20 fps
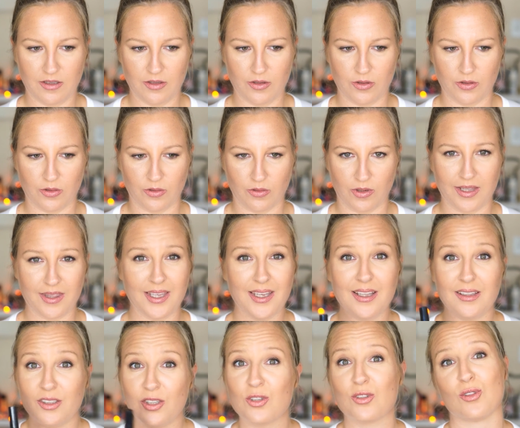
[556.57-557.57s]
don't know, I think
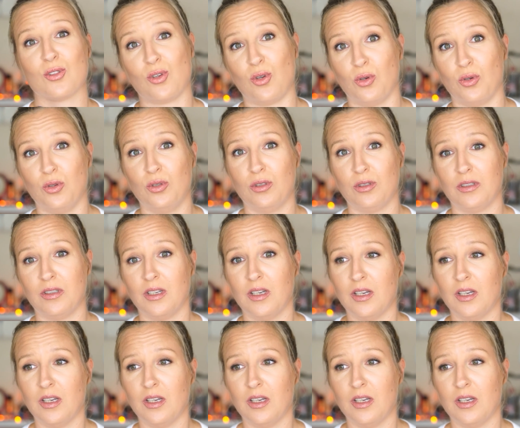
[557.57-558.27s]
it looks cool.